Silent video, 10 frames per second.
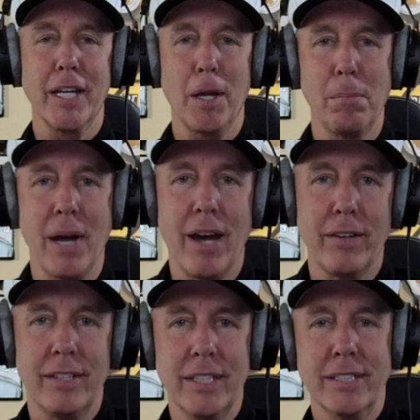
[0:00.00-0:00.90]
about
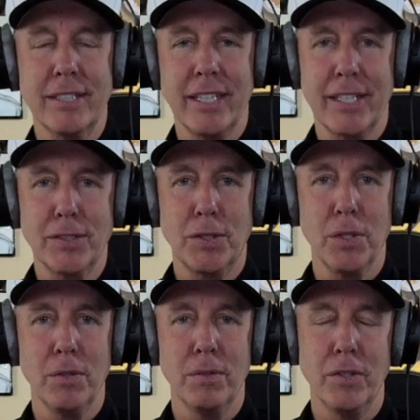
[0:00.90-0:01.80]
listening
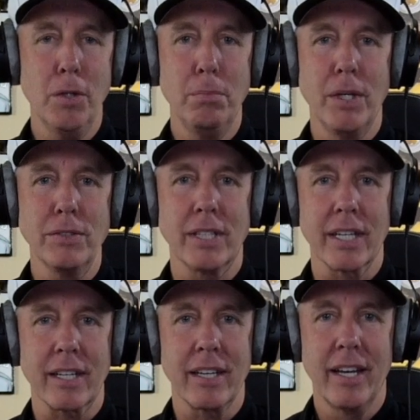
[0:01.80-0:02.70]
to new
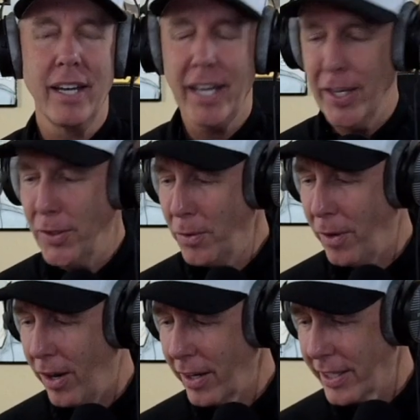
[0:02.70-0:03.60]
music and new
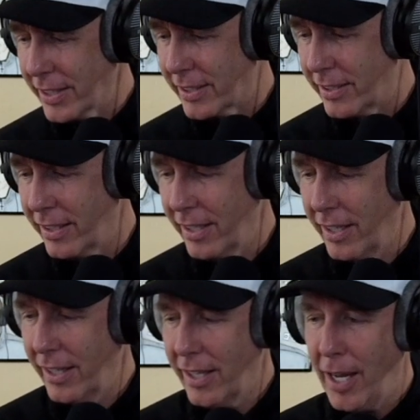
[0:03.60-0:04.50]
artists.
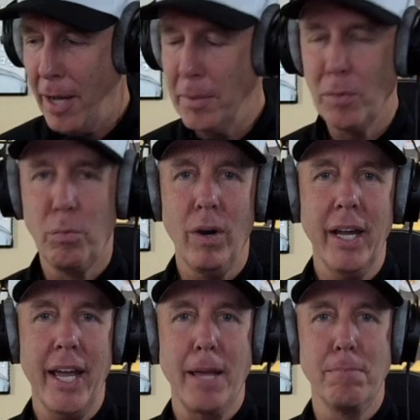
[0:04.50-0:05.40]
I mean, what
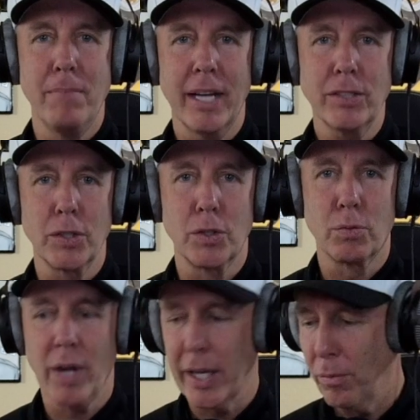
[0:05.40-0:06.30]
a message
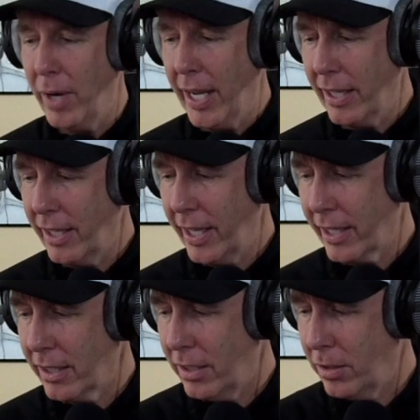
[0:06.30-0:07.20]
right away.
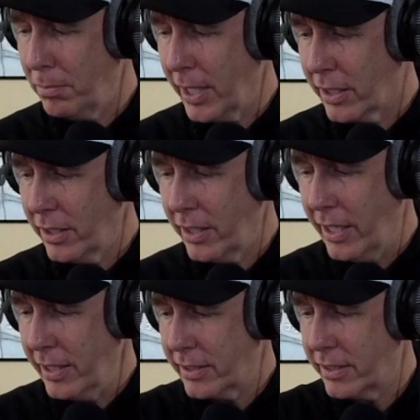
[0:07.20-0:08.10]
Like, oh my
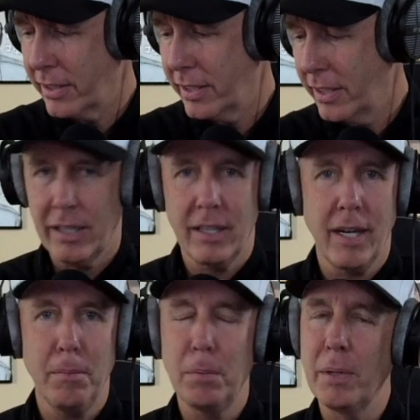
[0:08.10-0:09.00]
goodness,
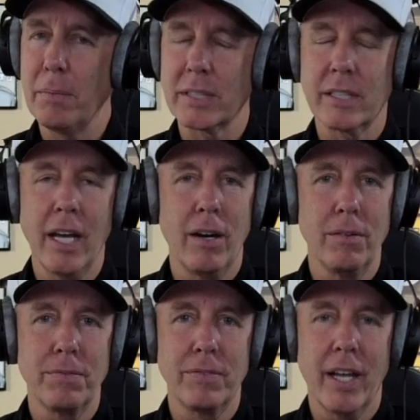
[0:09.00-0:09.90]
I'm gonna be
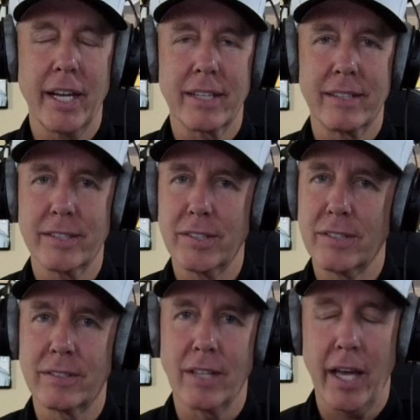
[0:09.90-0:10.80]
myself. Like, this
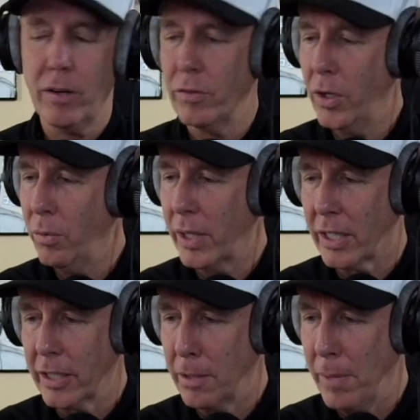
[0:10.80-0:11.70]
is, I don't know what
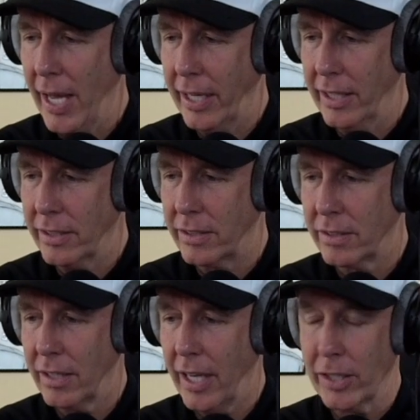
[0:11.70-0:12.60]
Gundabad is.
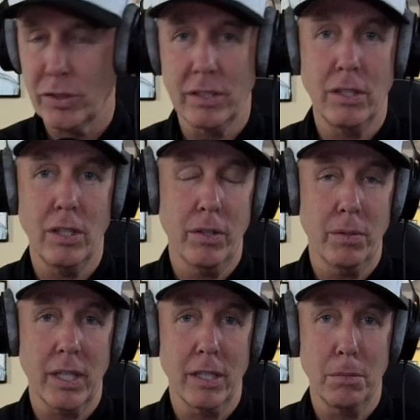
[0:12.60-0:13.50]
I actually don't know
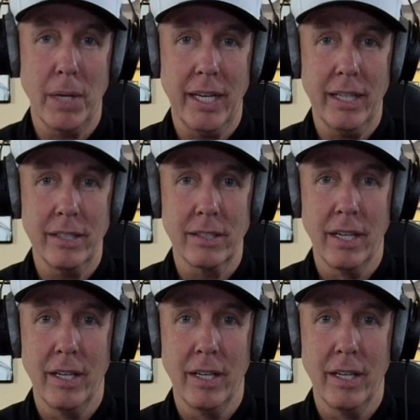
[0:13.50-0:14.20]
what Gundabad is,